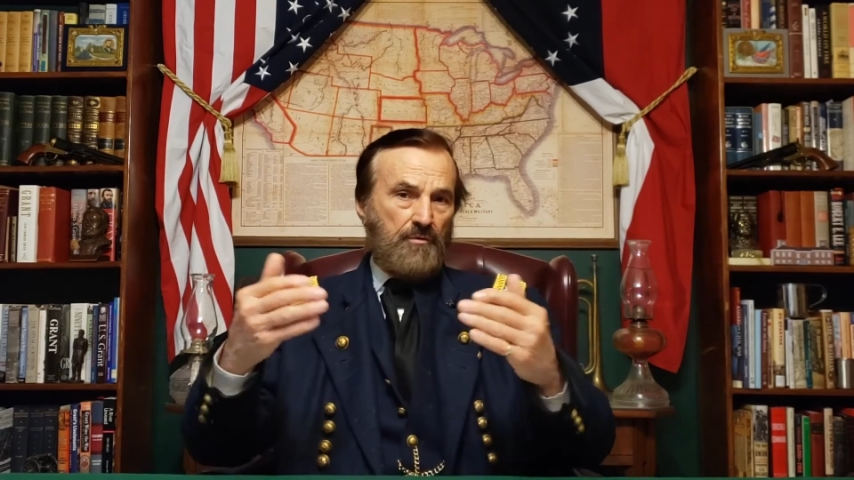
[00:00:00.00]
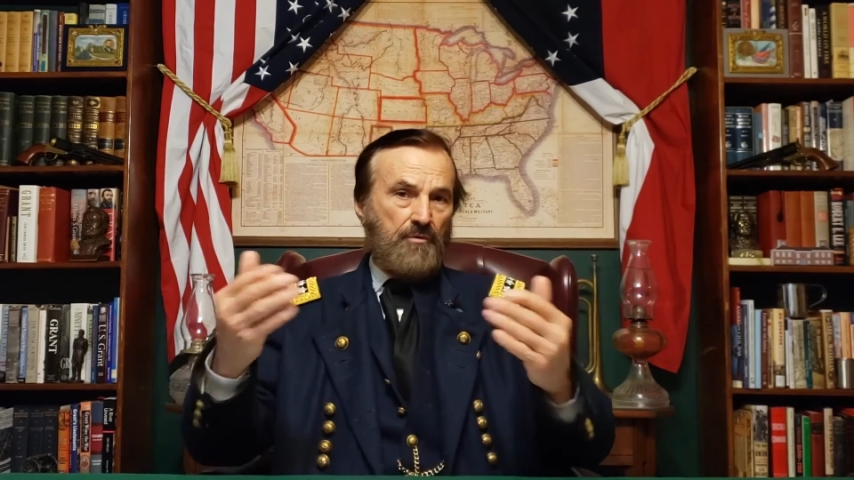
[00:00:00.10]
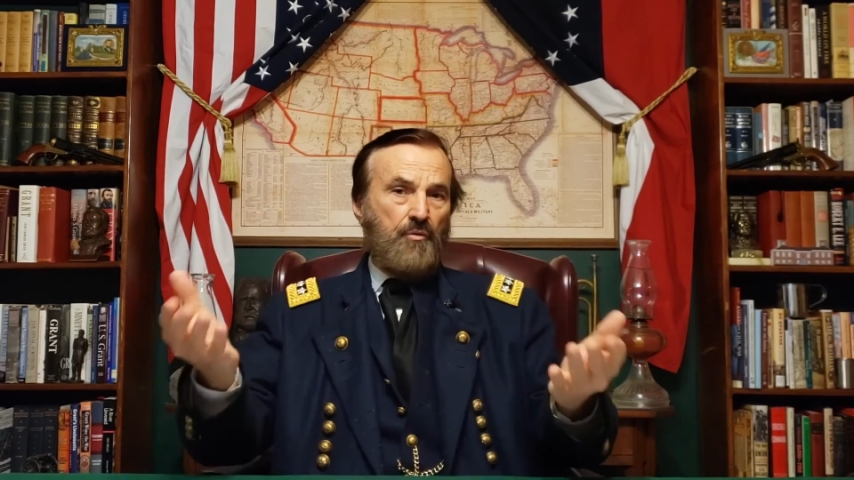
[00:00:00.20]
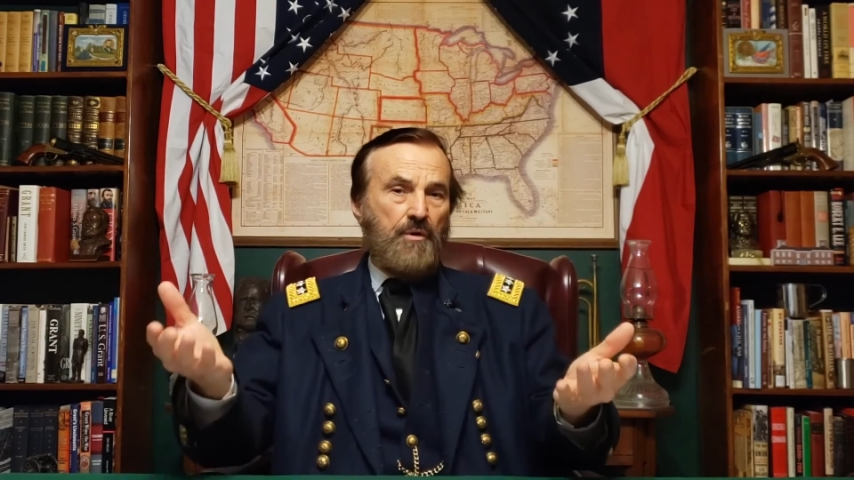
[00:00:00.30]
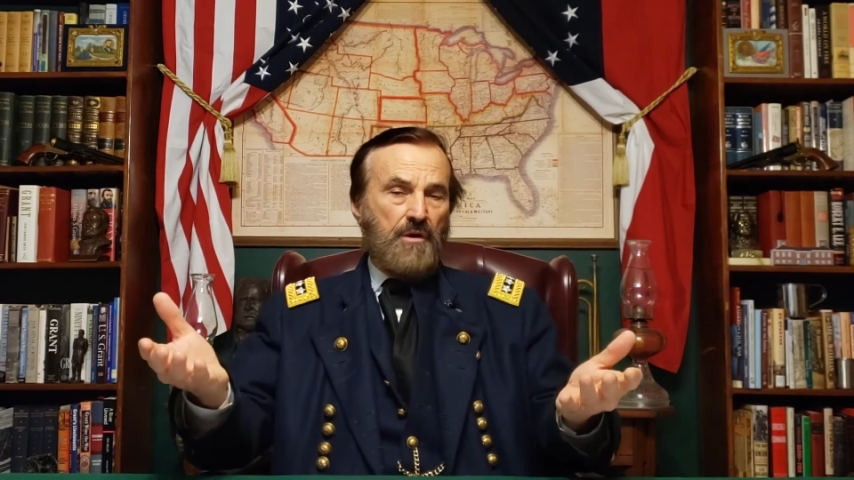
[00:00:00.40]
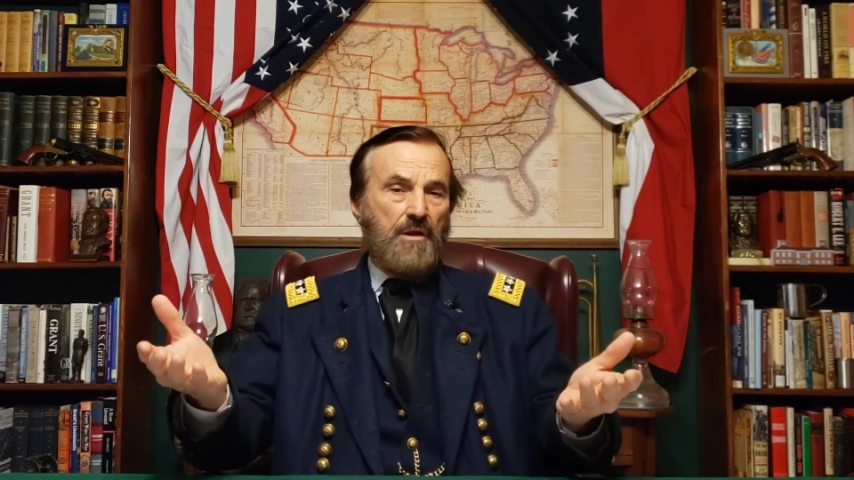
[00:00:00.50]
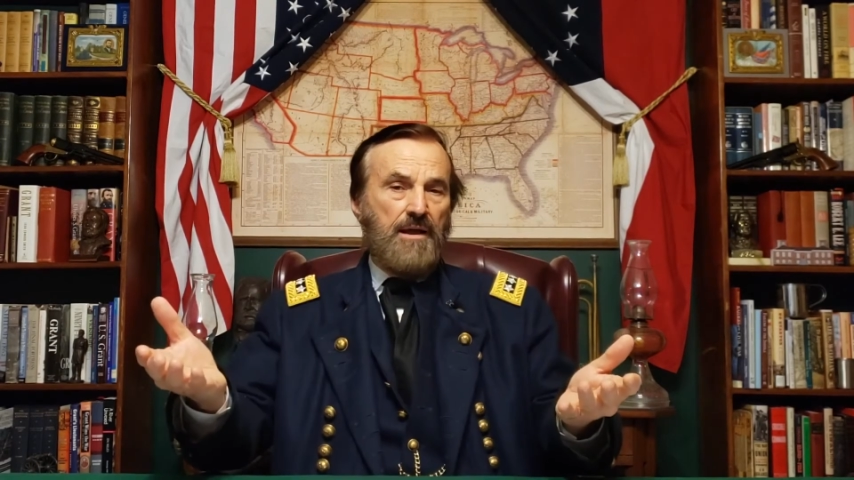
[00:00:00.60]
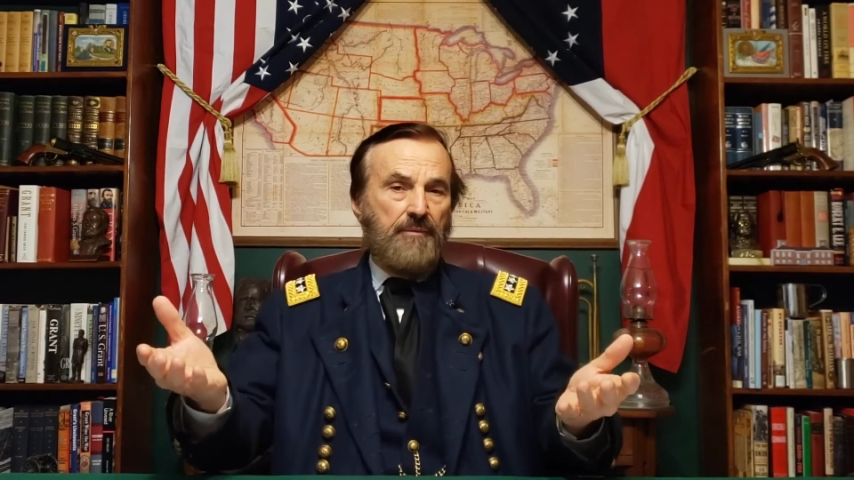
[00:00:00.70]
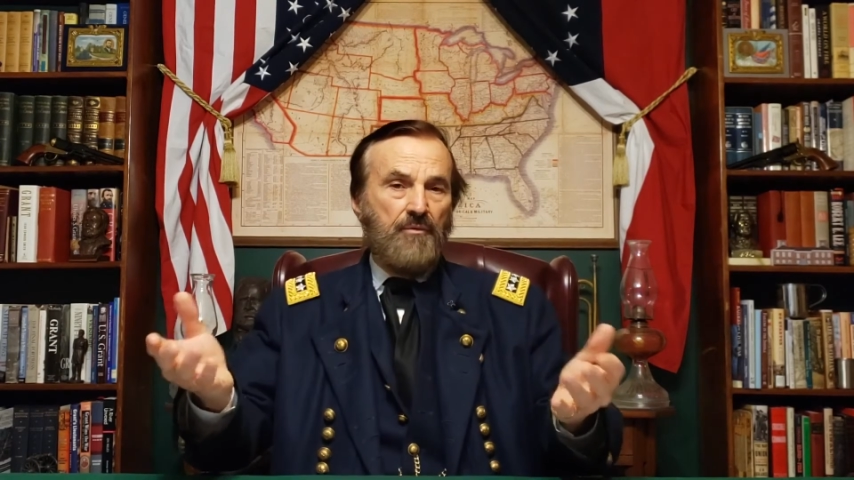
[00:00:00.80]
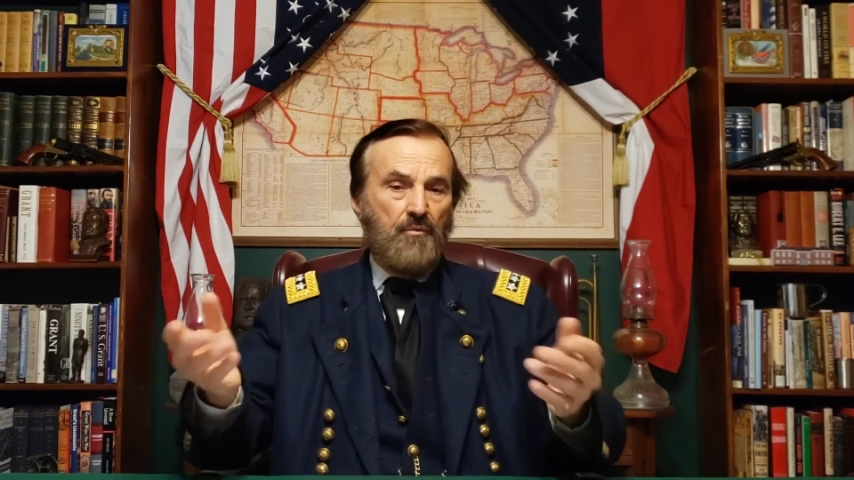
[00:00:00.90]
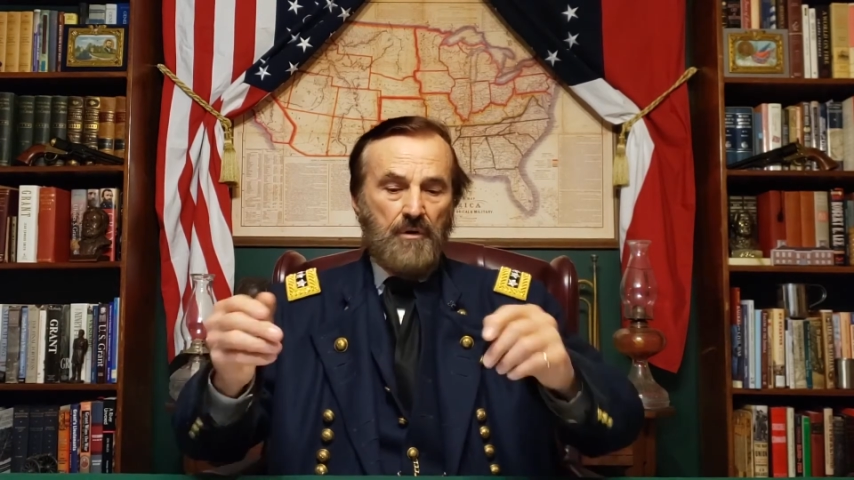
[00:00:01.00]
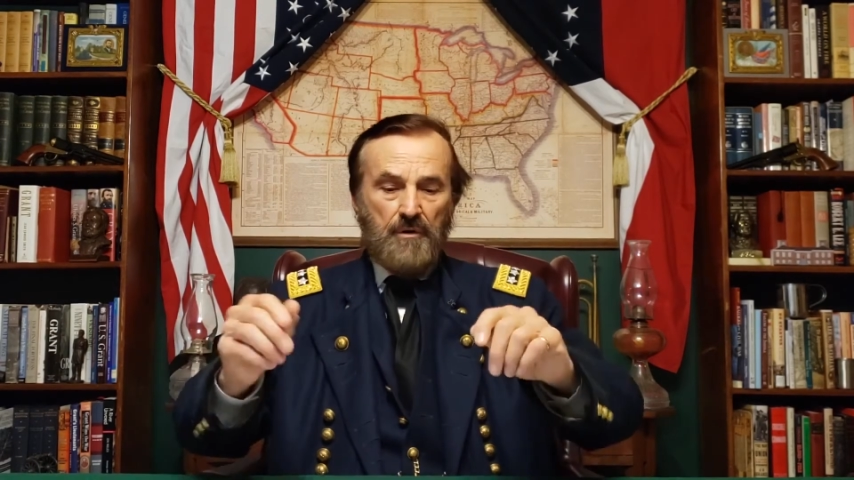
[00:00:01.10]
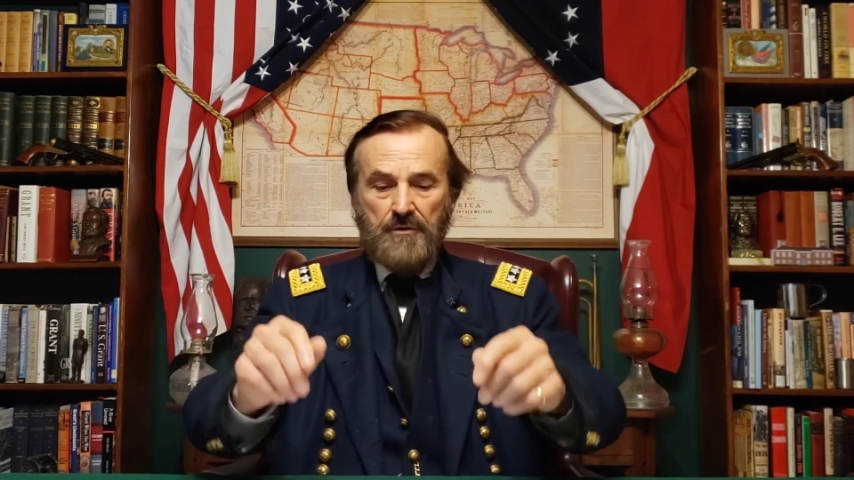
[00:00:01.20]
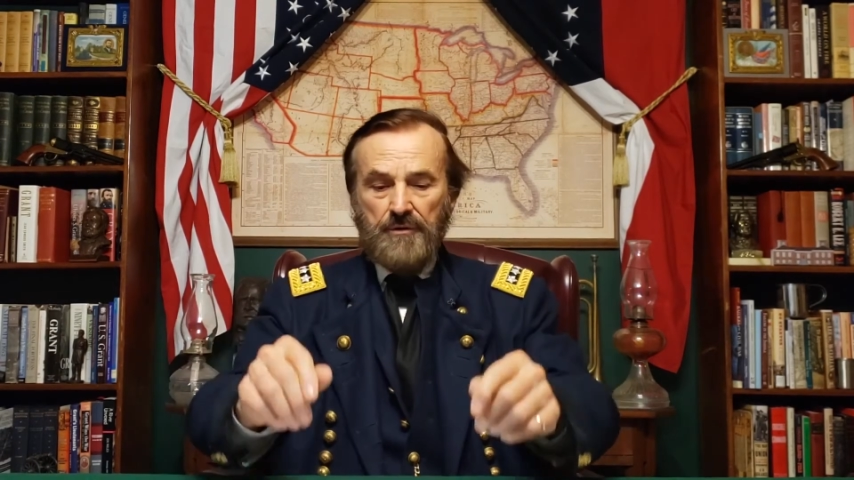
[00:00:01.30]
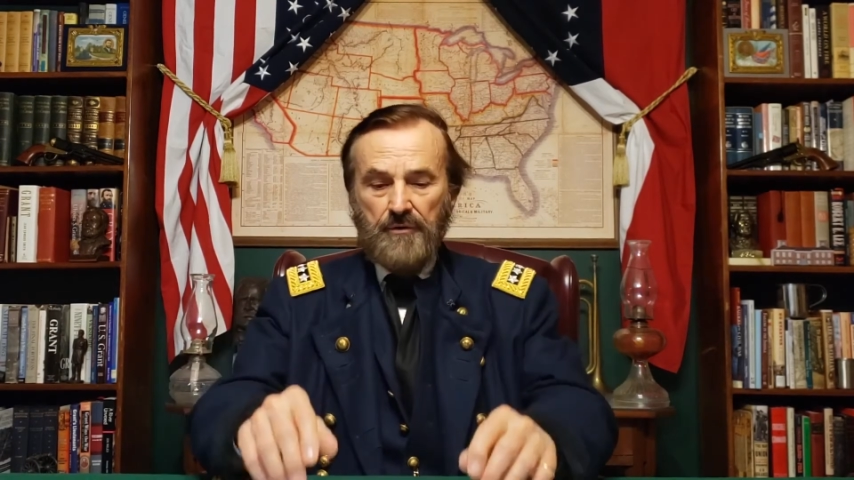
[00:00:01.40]
doing alive and
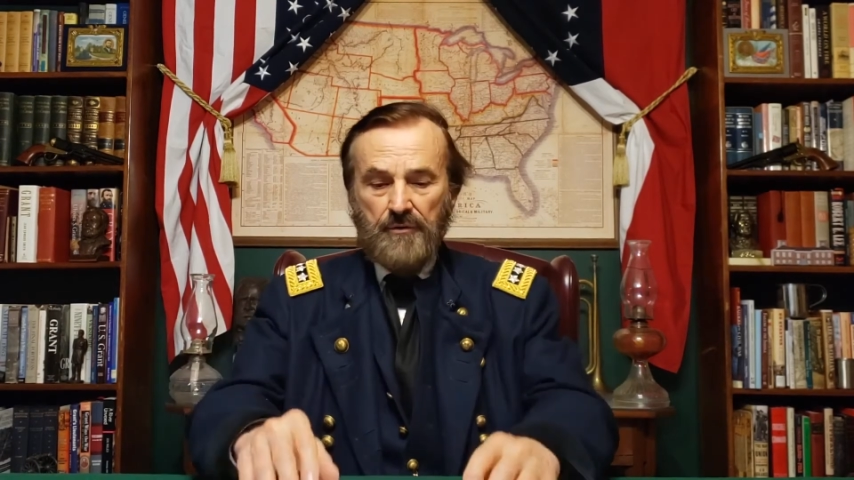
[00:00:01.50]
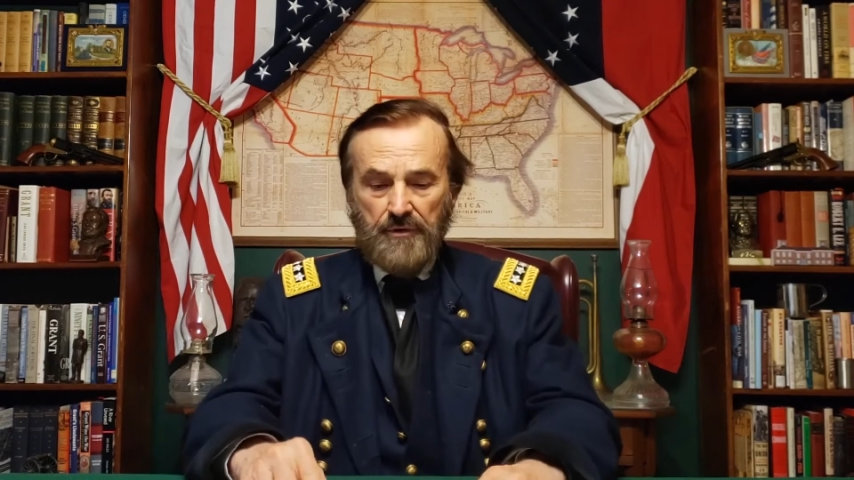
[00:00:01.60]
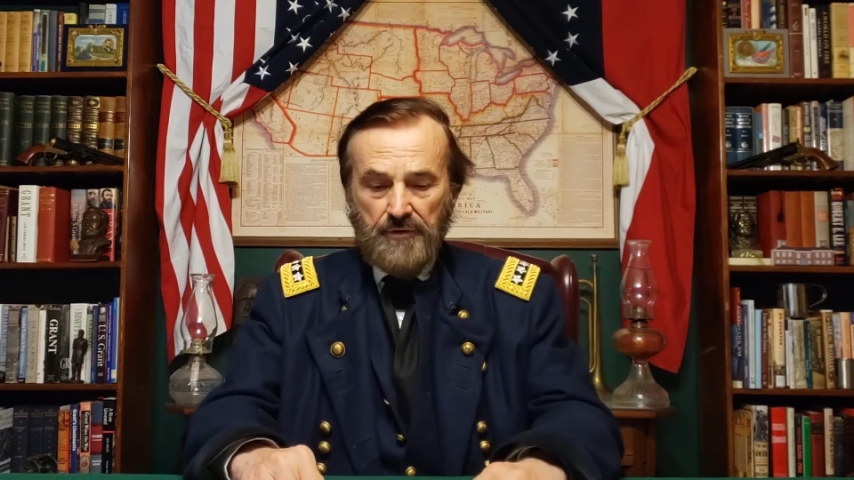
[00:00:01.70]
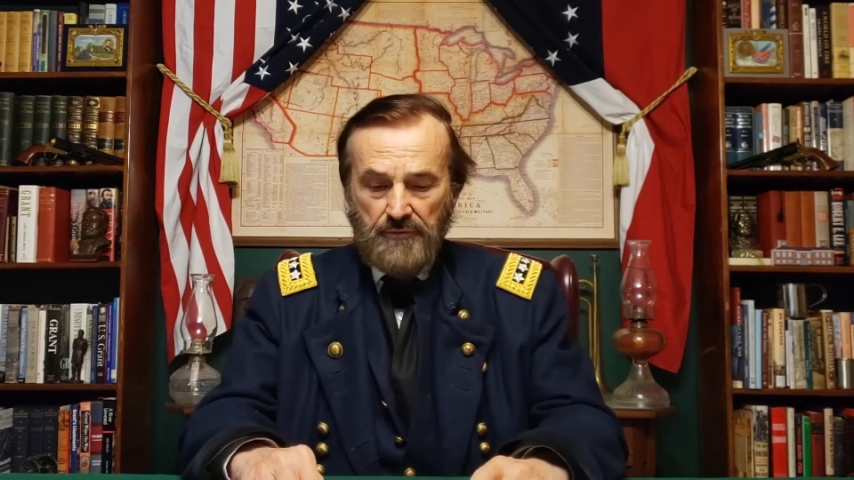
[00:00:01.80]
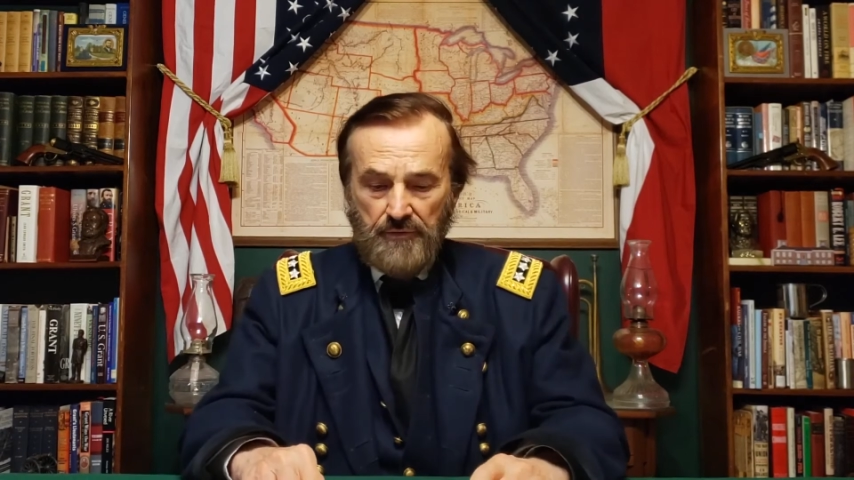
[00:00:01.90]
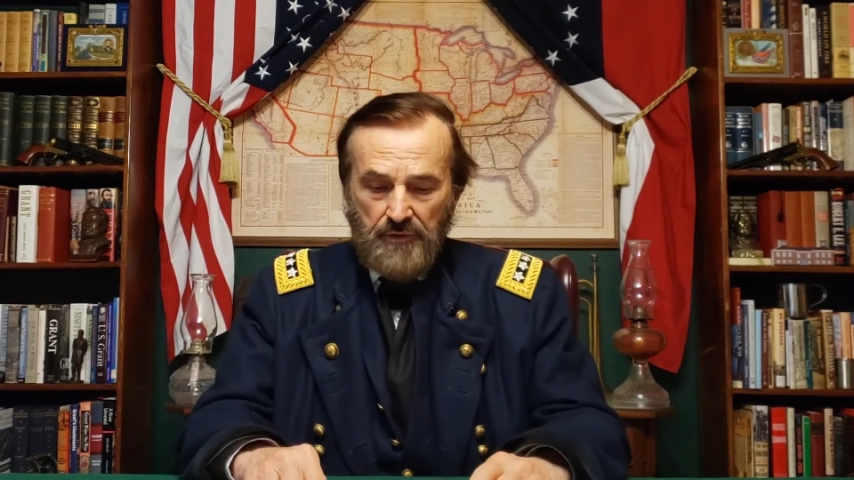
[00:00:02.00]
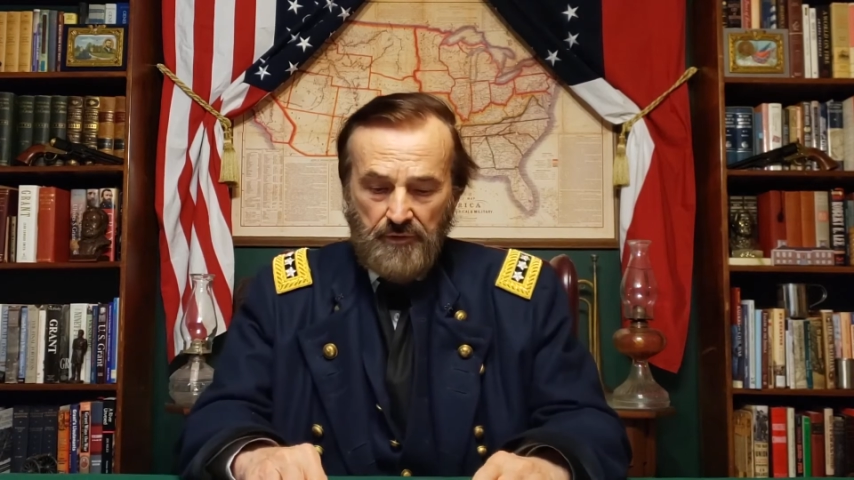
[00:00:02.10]
well here in